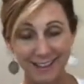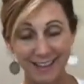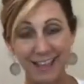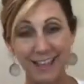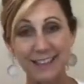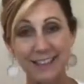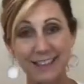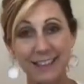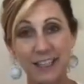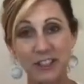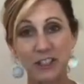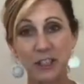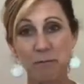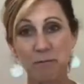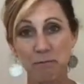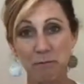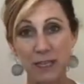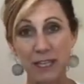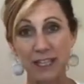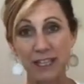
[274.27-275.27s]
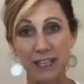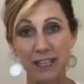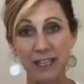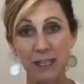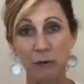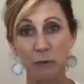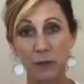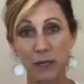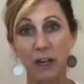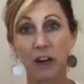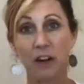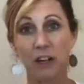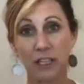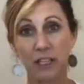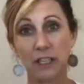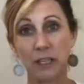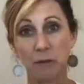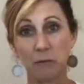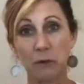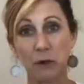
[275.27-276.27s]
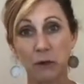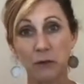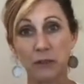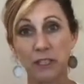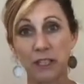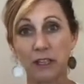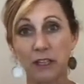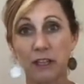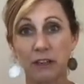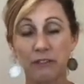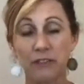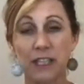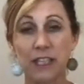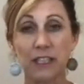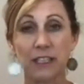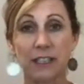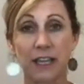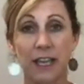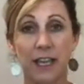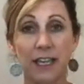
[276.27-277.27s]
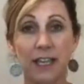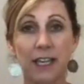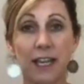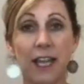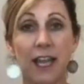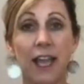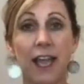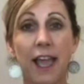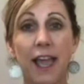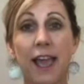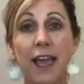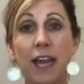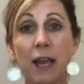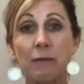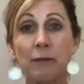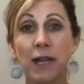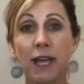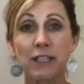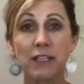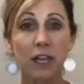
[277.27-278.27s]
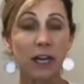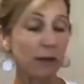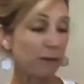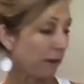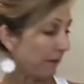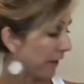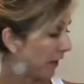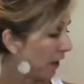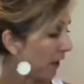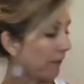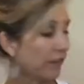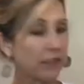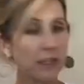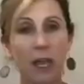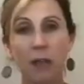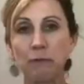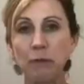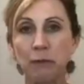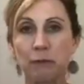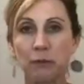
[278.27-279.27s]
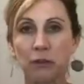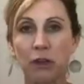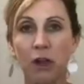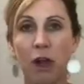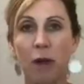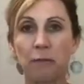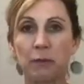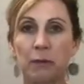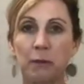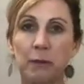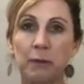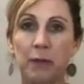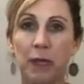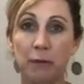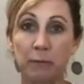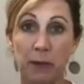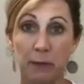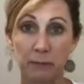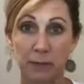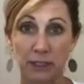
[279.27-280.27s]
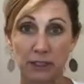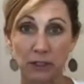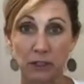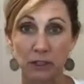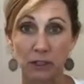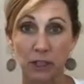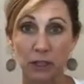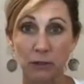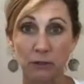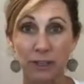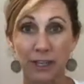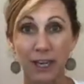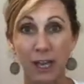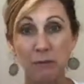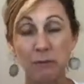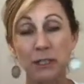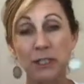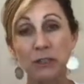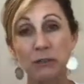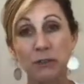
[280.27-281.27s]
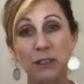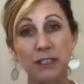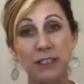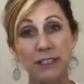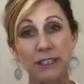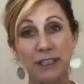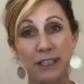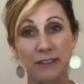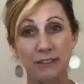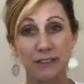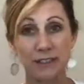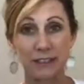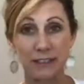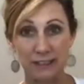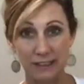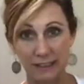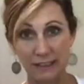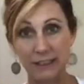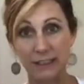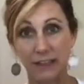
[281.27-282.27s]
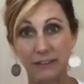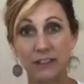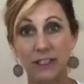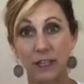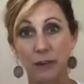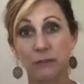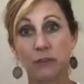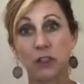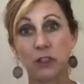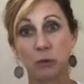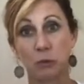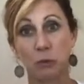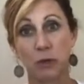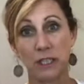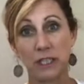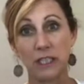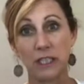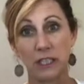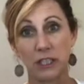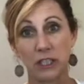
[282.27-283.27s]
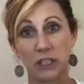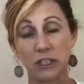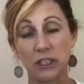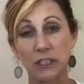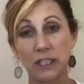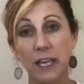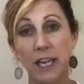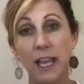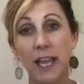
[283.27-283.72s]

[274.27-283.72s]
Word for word: it's such a myth that we aren't getting protein on a vegan diet. And I mean, I talk about that all the time. People compliment me on my muscle tone, and I've been doing this di- this lifestyle for 20 years,